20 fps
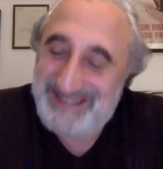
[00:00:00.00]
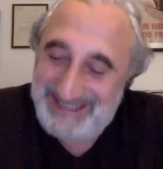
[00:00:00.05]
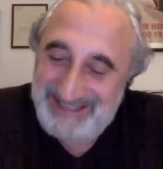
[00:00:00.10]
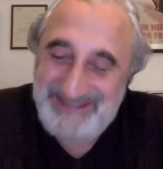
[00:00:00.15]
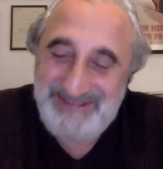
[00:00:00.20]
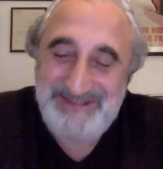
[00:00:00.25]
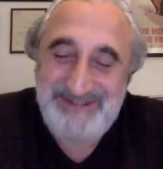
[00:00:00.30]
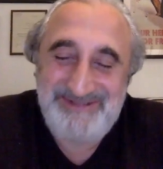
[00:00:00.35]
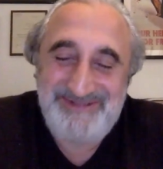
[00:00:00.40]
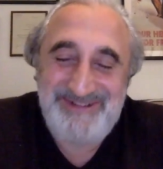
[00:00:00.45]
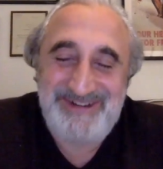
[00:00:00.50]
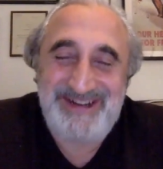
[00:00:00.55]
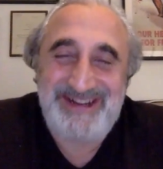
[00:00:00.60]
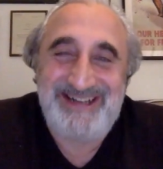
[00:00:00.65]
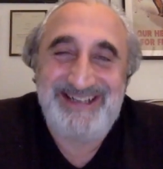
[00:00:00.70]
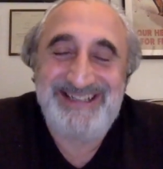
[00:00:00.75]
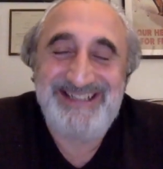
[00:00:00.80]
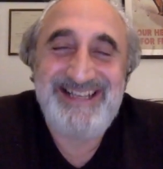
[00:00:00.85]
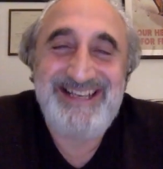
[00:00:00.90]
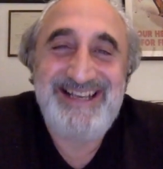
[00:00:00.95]
thank you. You're very
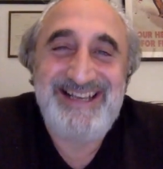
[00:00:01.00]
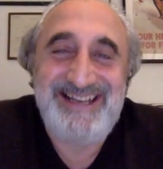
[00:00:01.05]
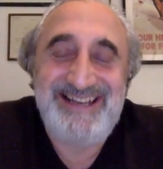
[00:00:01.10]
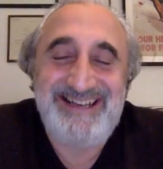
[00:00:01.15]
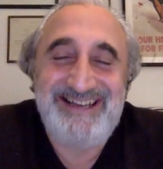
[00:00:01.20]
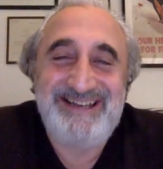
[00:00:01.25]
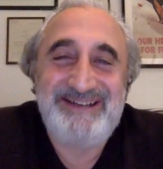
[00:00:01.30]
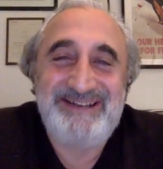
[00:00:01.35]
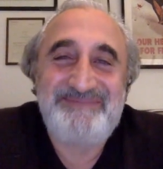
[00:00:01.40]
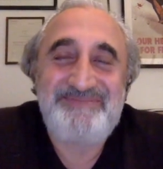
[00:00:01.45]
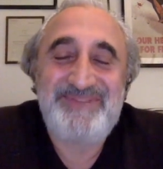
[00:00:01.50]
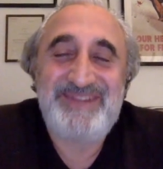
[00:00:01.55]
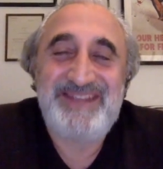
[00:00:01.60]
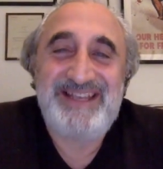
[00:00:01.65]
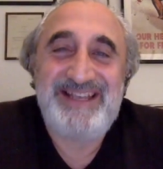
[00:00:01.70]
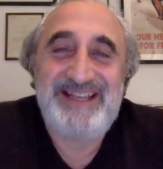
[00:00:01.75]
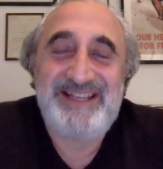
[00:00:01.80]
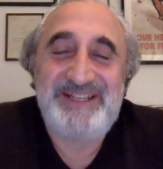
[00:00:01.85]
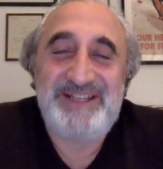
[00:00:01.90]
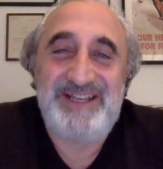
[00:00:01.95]
kind. Uh,
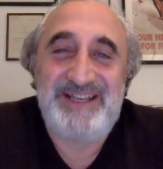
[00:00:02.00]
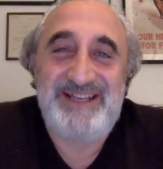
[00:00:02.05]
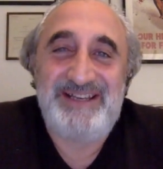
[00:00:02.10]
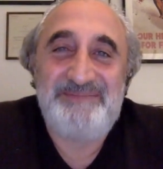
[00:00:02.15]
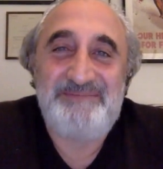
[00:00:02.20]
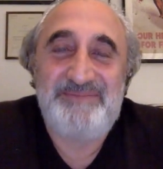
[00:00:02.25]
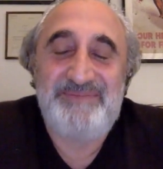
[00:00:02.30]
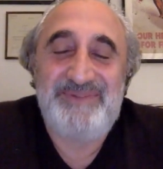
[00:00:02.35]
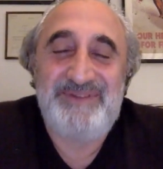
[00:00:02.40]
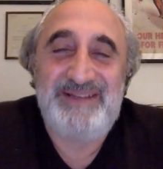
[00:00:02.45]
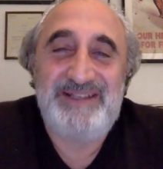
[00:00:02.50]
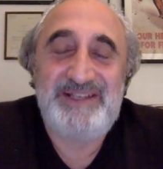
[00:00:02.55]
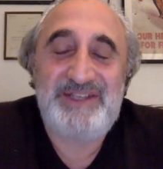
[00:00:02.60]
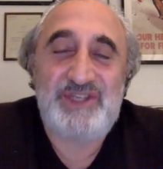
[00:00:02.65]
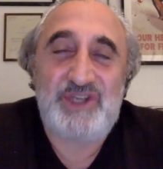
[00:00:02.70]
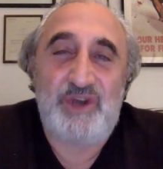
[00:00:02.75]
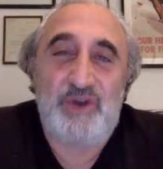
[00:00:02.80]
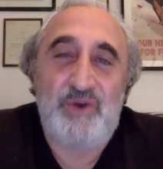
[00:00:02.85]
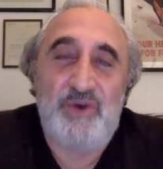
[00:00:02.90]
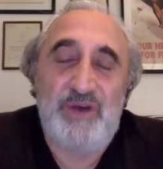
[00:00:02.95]
uh
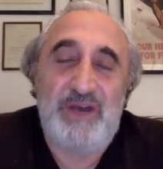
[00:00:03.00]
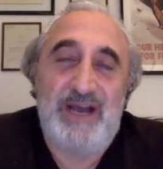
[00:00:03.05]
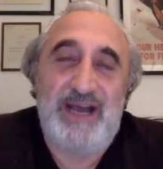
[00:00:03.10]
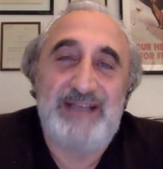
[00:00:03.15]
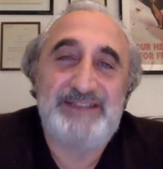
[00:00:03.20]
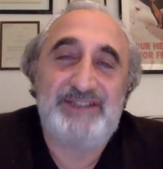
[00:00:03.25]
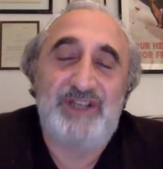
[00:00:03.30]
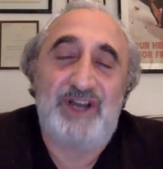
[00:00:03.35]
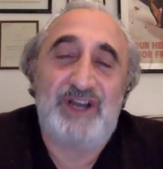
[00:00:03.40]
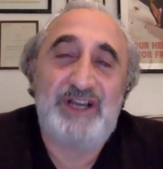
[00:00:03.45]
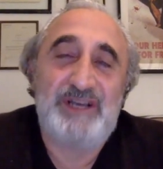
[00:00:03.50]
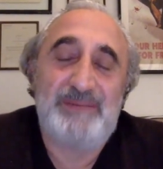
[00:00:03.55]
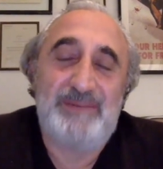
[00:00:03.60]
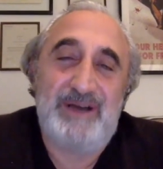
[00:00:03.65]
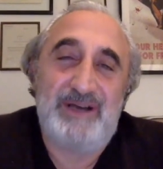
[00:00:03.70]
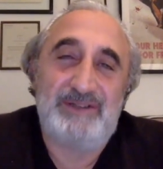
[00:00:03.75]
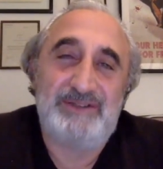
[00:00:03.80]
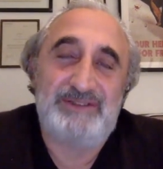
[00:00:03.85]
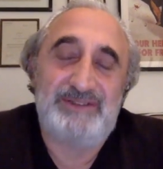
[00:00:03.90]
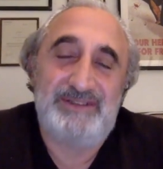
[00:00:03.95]
so I talk
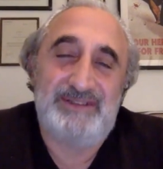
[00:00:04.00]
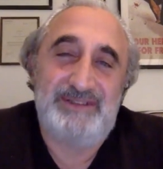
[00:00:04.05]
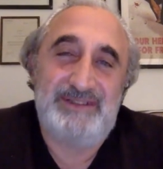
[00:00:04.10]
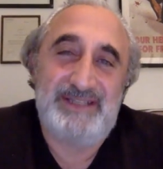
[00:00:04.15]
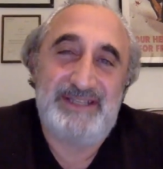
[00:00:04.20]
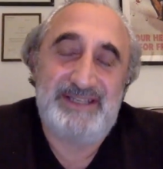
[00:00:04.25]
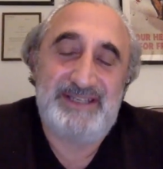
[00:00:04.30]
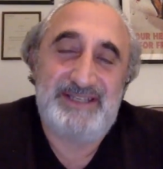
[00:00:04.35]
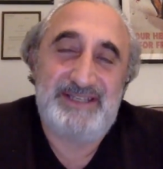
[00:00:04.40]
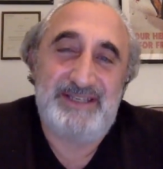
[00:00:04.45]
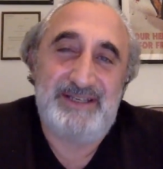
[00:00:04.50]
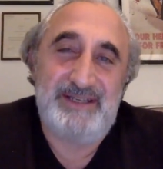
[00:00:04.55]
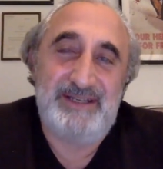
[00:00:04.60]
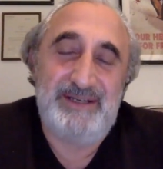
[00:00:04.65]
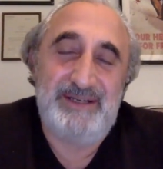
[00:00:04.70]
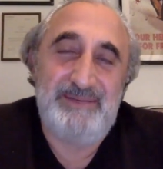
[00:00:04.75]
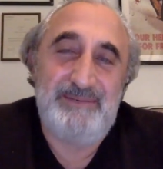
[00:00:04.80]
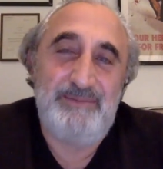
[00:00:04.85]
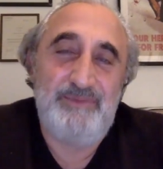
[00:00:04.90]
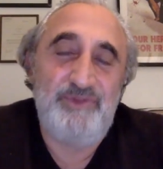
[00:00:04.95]
about this
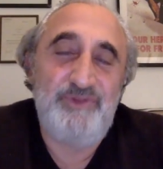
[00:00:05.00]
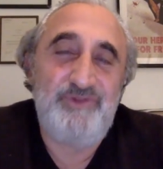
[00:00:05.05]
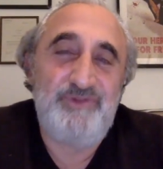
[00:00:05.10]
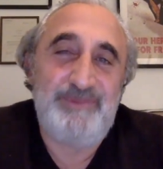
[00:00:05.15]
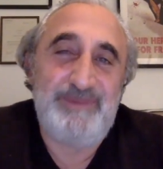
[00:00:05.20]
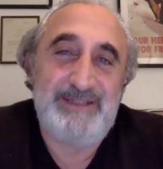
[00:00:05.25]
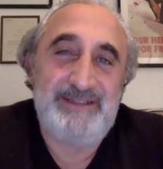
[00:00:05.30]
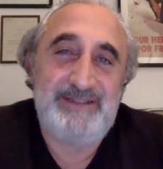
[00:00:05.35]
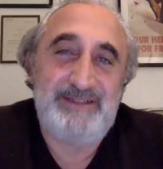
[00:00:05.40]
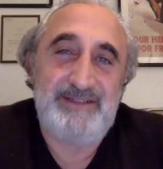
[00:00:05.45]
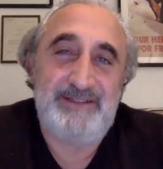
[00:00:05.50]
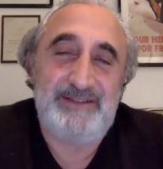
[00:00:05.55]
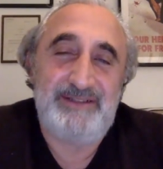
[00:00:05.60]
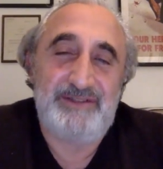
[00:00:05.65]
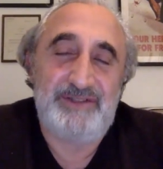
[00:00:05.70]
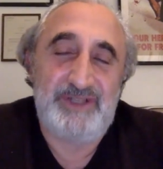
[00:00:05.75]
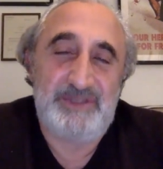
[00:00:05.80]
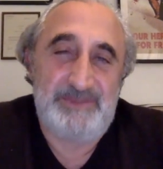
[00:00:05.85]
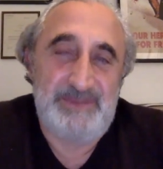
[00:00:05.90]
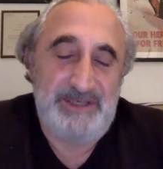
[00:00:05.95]
movement
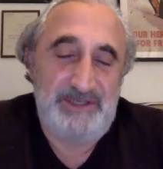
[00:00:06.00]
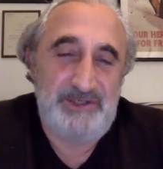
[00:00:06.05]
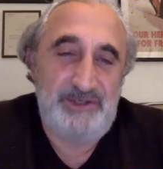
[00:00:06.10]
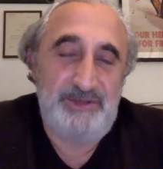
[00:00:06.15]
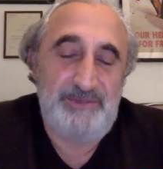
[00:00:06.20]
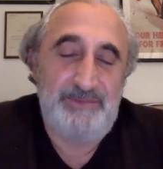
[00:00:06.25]
to speak to your